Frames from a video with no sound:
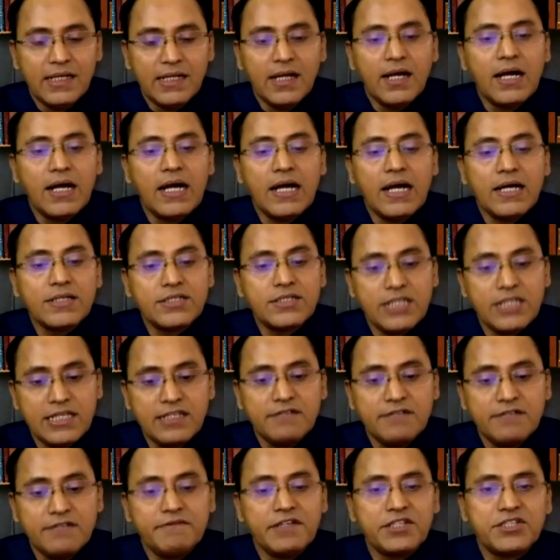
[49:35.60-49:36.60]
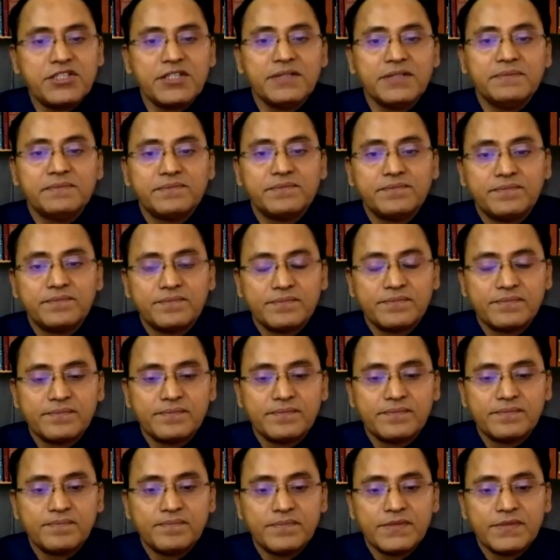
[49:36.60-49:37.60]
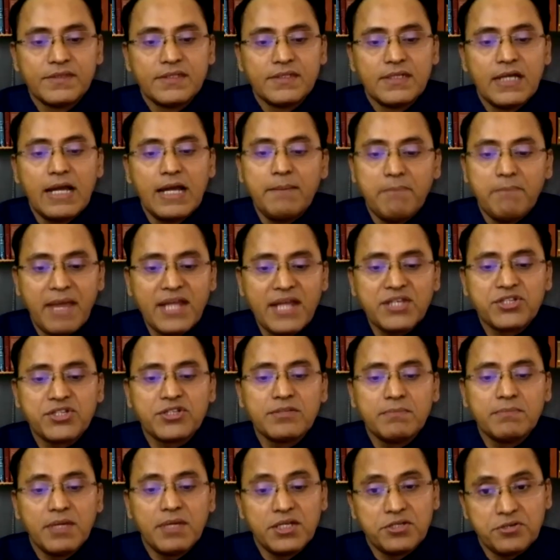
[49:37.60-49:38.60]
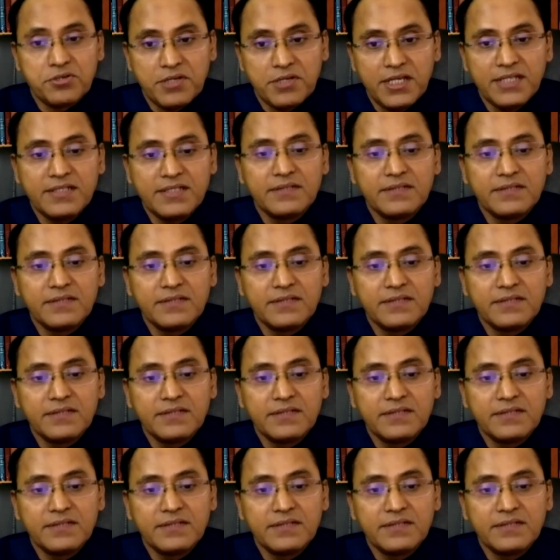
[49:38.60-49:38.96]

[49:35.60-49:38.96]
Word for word: a daily wager, a mansion by trade,